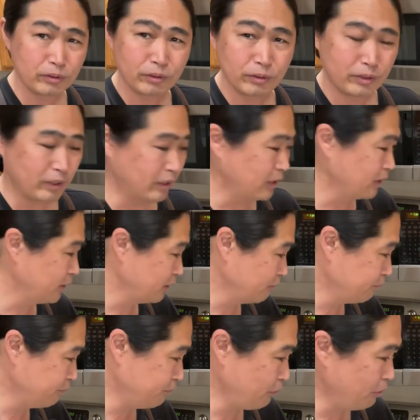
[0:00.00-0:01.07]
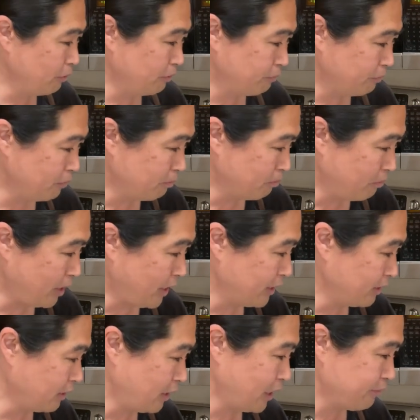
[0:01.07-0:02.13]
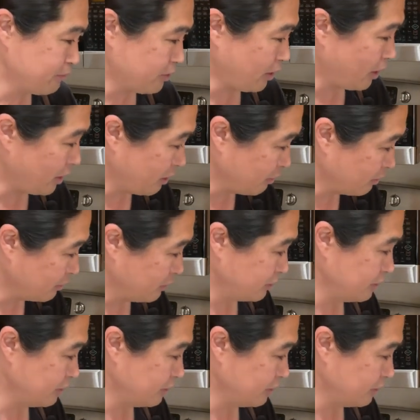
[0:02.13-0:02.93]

Okay, for for my lifestyle